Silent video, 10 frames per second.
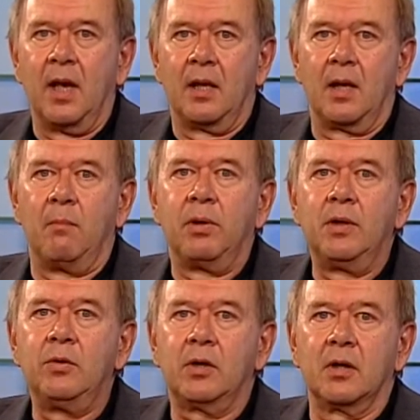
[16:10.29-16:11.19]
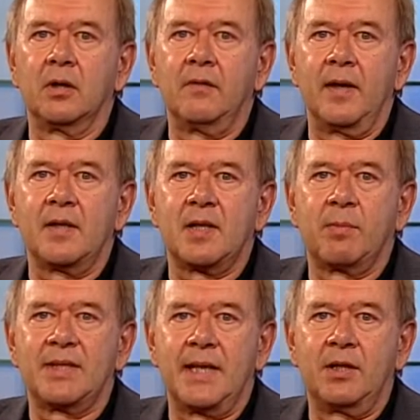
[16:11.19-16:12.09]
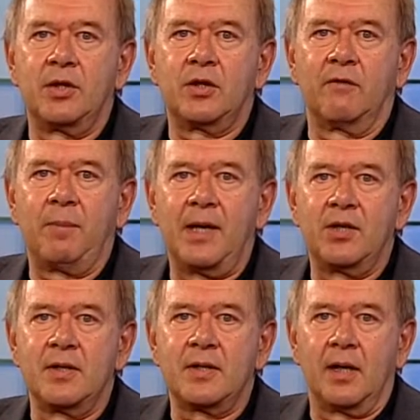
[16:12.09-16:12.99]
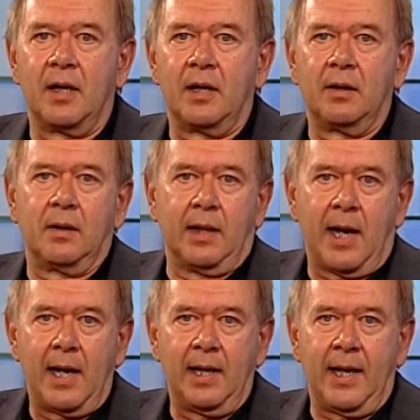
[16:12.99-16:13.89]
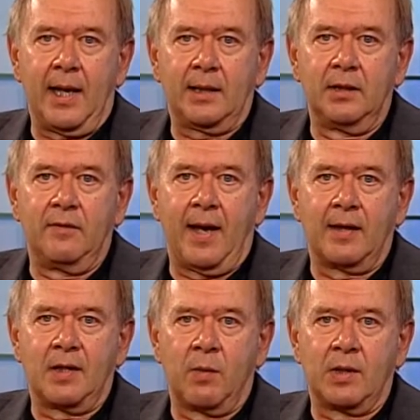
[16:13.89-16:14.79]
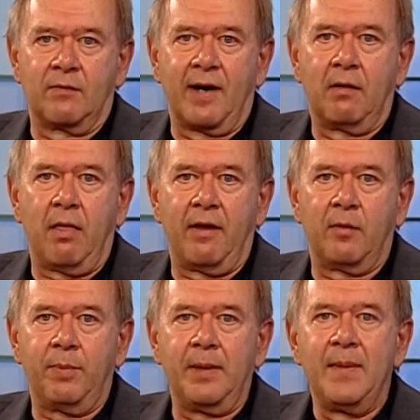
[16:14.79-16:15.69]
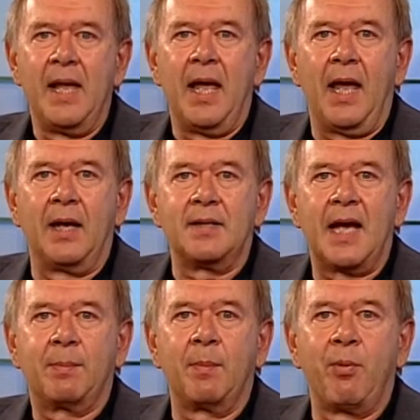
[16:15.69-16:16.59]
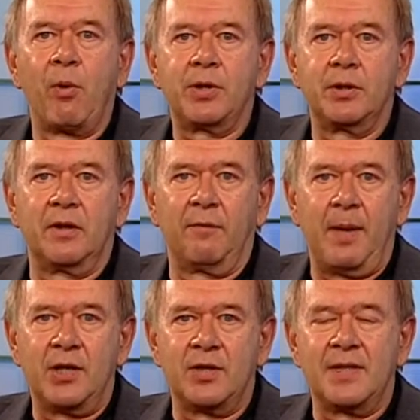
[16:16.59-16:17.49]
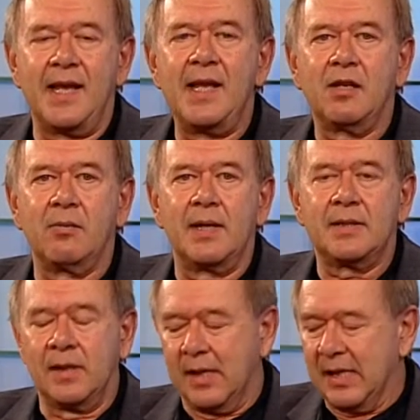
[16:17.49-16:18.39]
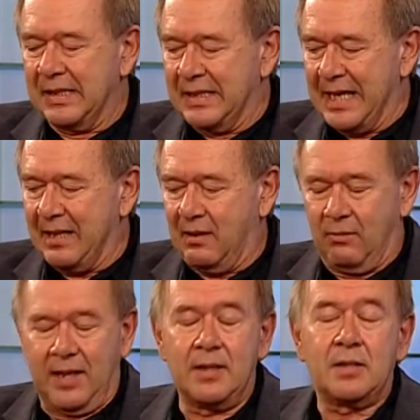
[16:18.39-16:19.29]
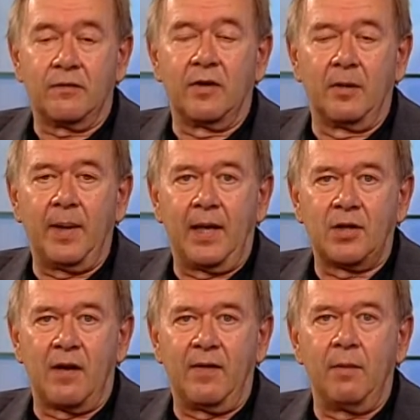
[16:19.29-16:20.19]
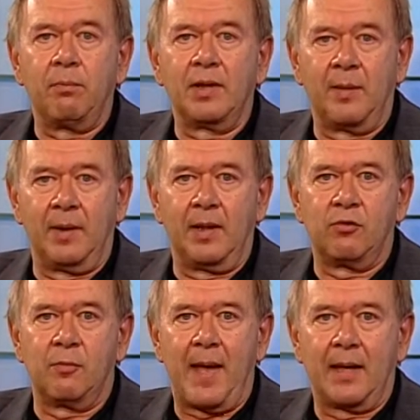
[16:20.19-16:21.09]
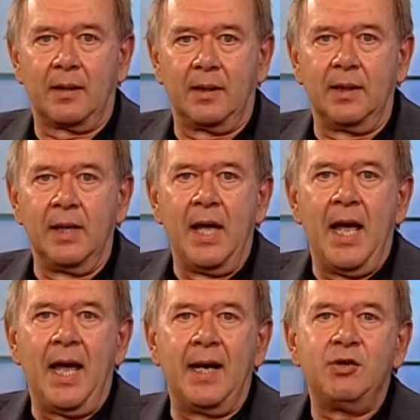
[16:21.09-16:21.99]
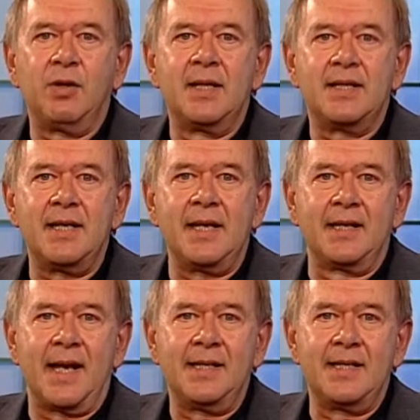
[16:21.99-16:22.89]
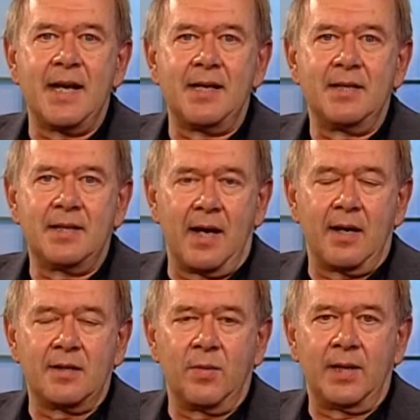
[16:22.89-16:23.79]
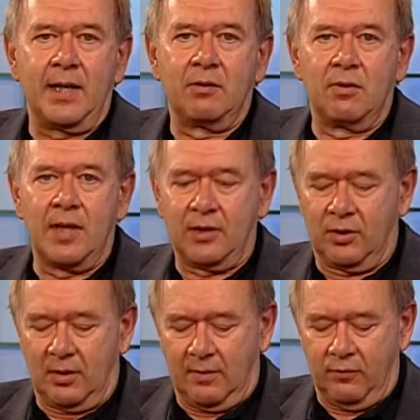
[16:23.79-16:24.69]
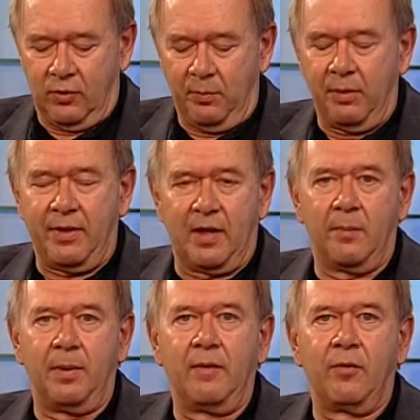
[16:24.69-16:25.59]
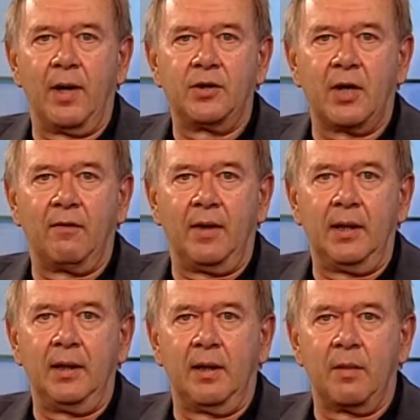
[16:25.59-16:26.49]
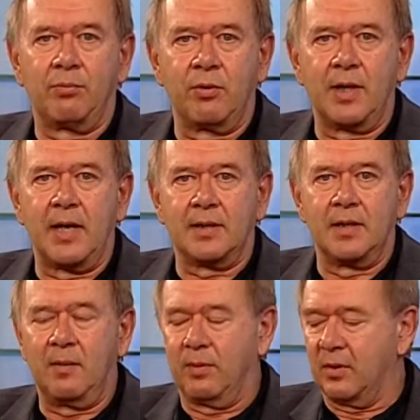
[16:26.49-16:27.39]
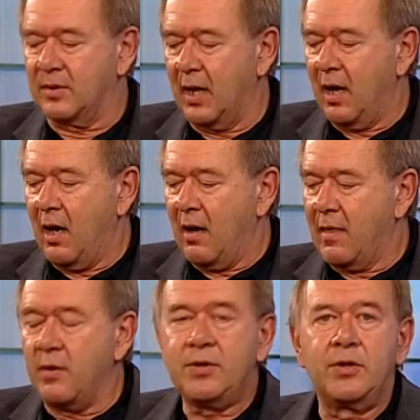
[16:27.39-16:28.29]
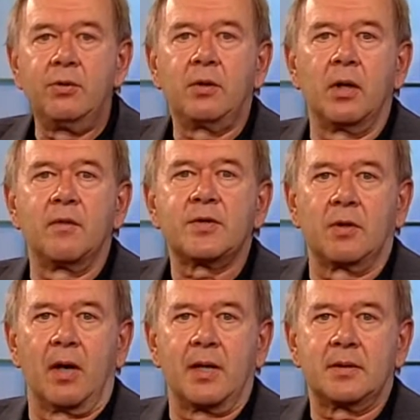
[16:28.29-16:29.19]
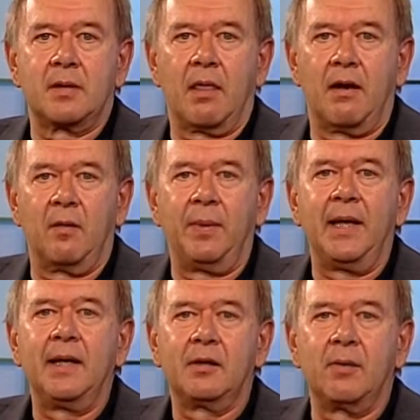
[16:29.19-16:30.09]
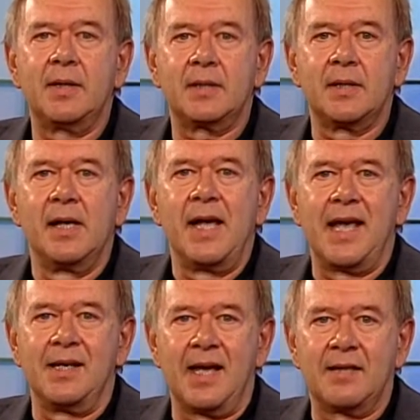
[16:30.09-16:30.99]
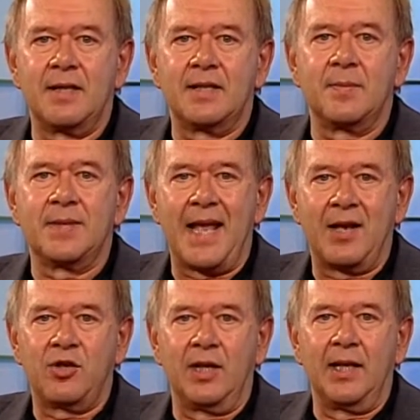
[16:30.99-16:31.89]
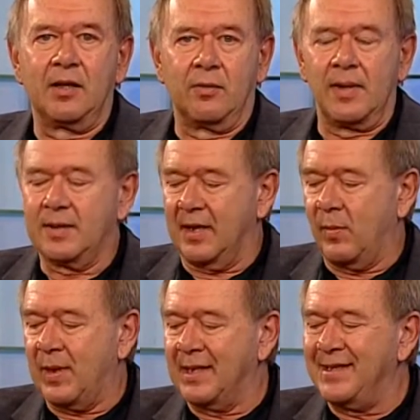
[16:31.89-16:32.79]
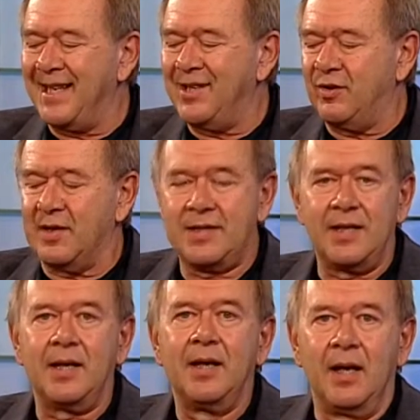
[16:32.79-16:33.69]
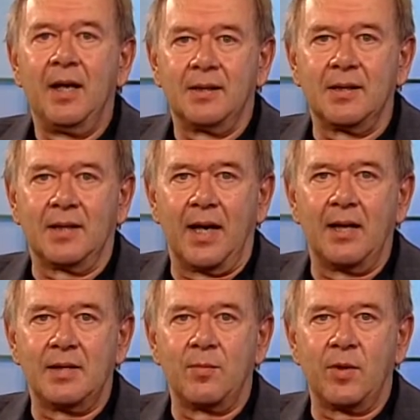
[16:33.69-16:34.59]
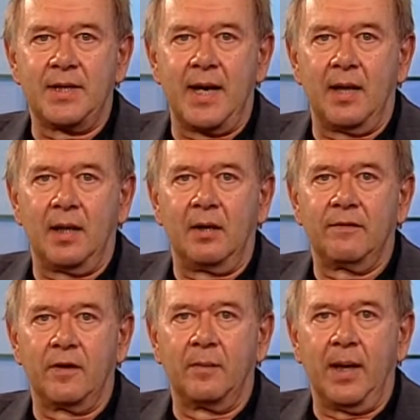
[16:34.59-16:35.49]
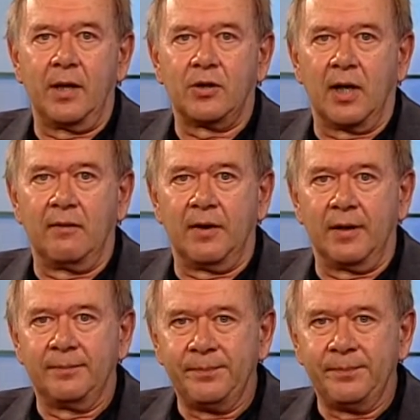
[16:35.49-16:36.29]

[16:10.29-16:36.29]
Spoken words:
The blue curve is the percentage of patients on highly active antiretroviral therapy, and as that proportion of patients increased, death rates from HIV plummeted dramatically. And as you can see, in 1996, with the introduction of triple therapy for HIV and the protease inhibitors, those two curves crossed. Therapy increased and deaths substantially increased, and we continued to see declines in mortality from HIV.